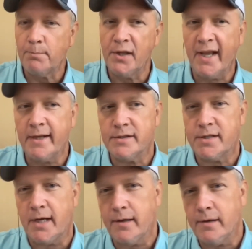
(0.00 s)
Planet
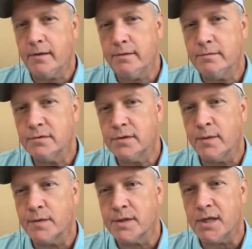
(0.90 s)
Terror. It
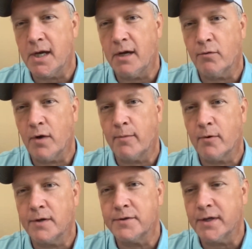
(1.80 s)
was uh, Robert
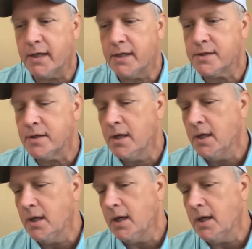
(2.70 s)
Rodriguez. Right,